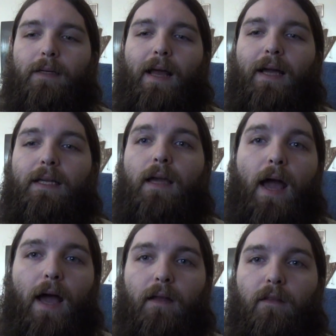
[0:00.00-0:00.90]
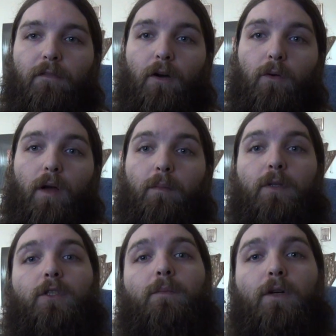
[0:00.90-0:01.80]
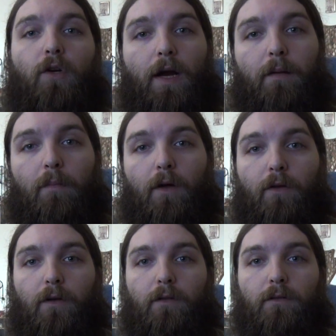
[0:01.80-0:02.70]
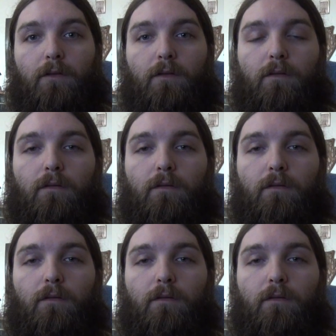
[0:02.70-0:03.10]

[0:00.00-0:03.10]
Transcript: Now, he had the phone number to my grandmother's.